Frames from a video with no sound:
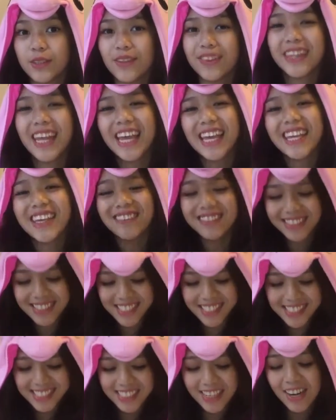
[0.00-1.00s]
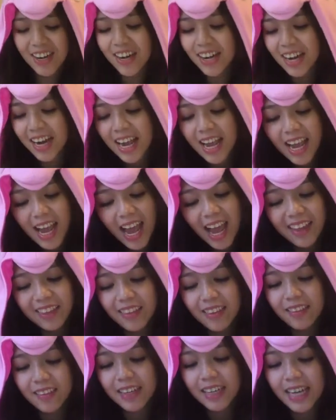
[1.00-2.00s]
So thank you, sister.
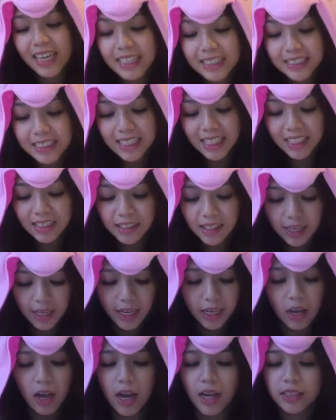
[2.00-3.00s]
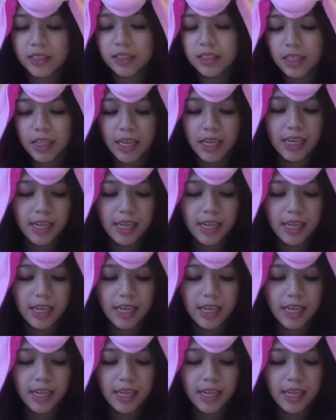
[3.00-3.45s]
And then the next thing that I got